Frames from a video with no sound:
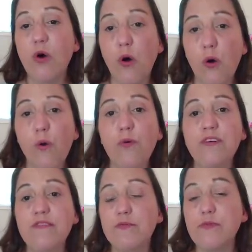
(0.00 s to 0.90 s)

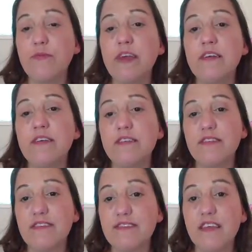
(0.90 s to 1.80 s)
always remained
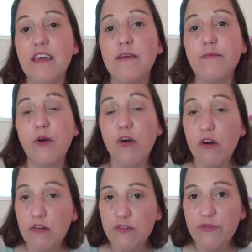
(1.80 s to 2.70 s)
the same
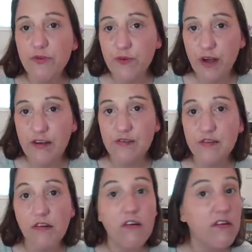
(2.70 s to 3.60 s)
all
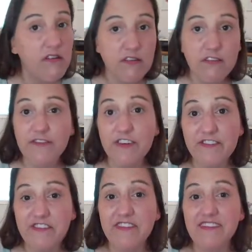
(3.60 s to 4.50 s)
throughout all
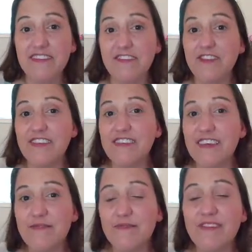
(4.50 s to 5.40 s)
versions of The
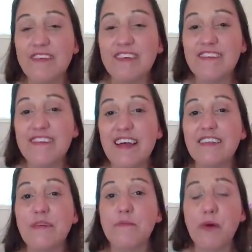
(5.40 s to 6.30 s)
Sims is that
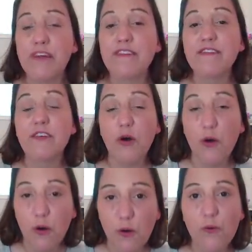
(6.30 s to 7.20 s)
the parks
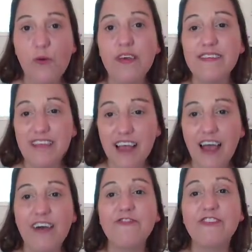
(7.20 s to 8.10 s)
always
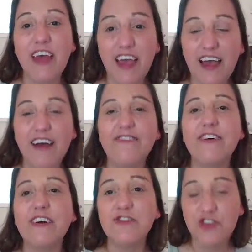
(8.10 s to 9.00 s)
have to have
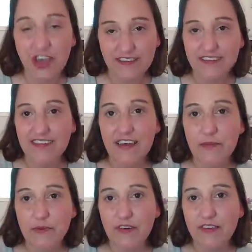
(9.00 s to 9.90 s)
a chess table.